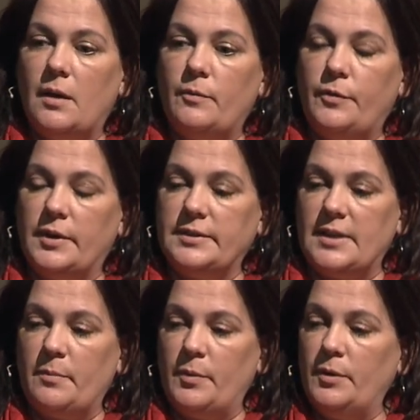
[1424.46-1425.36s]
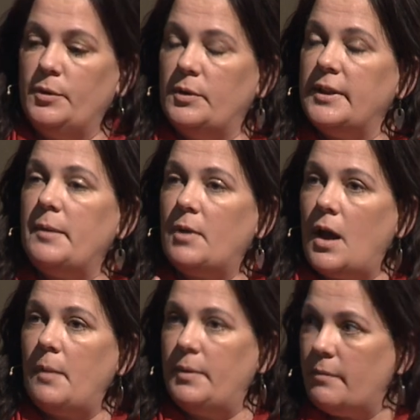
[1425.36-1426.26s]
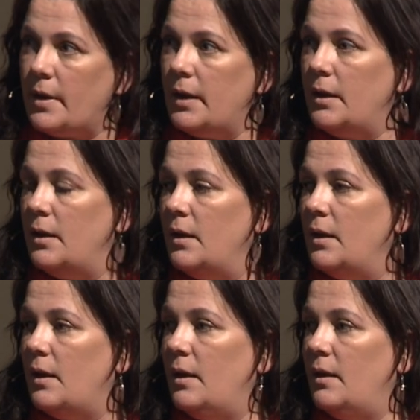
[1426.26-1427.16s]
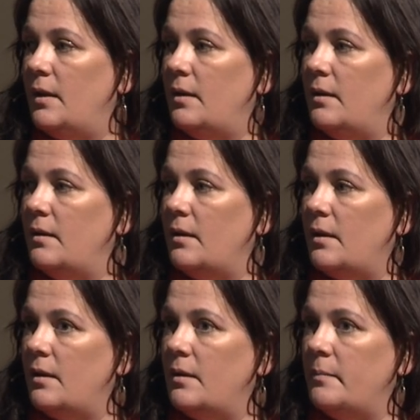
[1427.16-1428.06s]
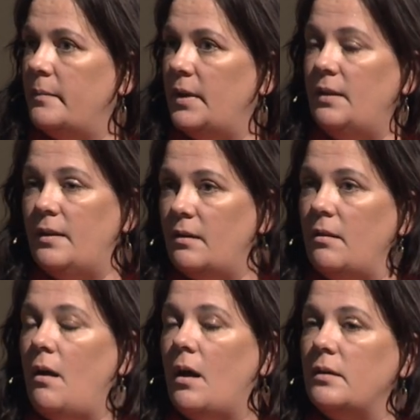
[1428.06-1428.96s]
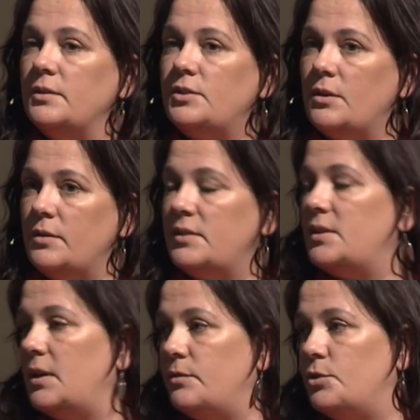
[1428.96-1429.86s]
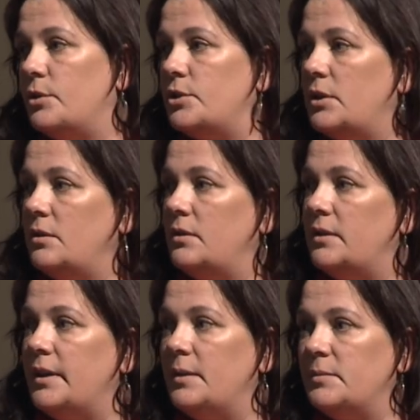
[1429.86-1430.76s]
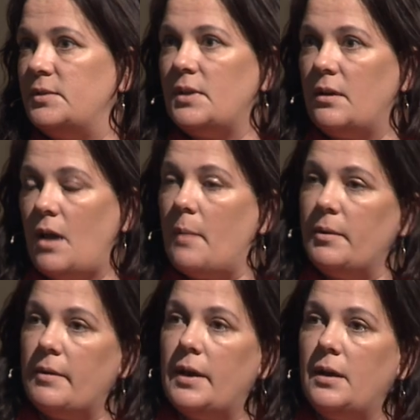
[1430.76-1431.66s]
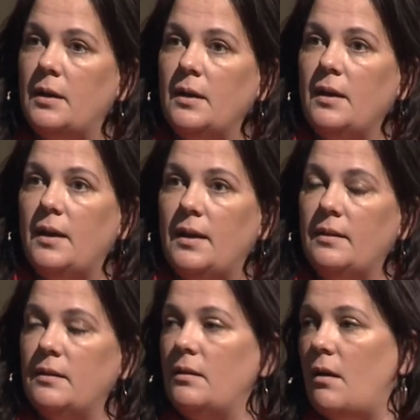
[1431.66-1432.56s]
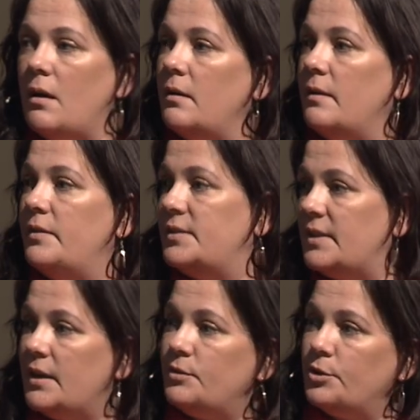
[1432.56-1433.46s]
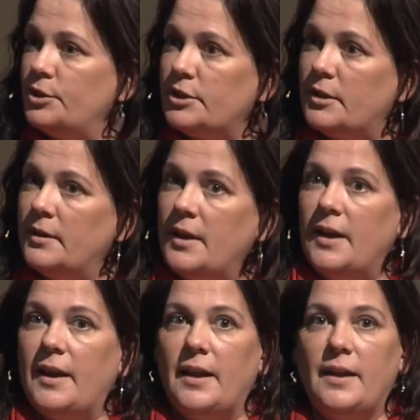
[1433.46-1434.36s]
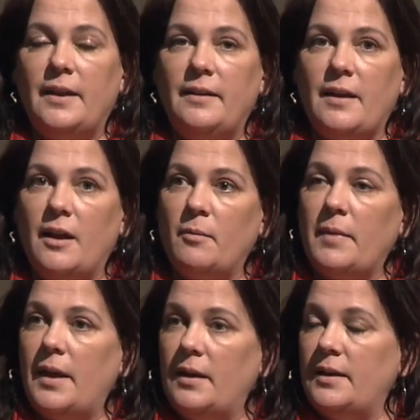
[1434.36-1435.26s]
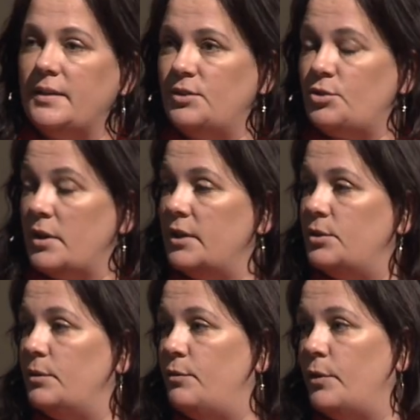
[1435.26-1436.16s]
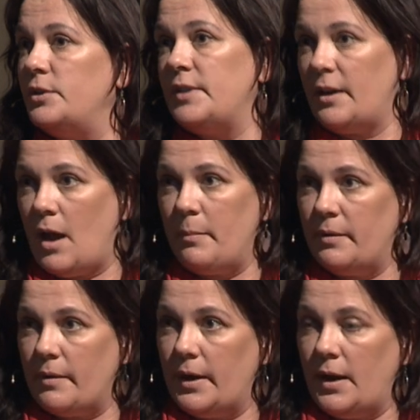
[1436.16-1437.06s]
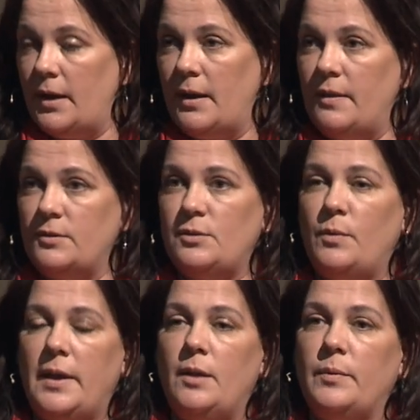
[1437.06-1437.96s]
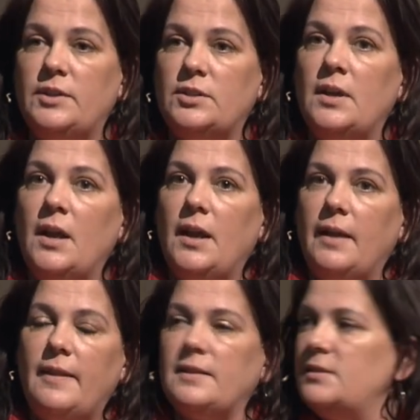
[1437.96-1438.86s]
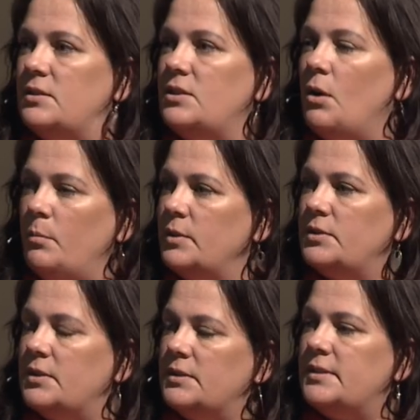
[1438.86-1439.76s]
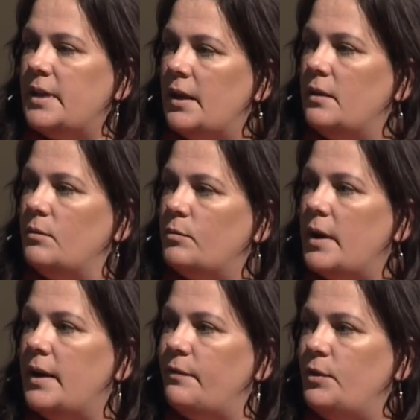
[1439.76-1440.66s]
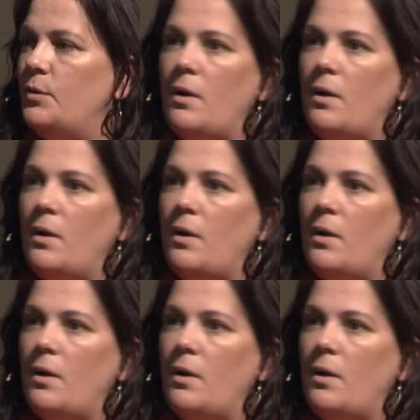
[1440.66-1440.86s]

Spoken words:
for example, who claim copyright in their law. So the state of Georgia claims a copyright in the law of the state of Georgia, and is trying to enforce that copyright. And there's a way in which that's almost insane, right? If you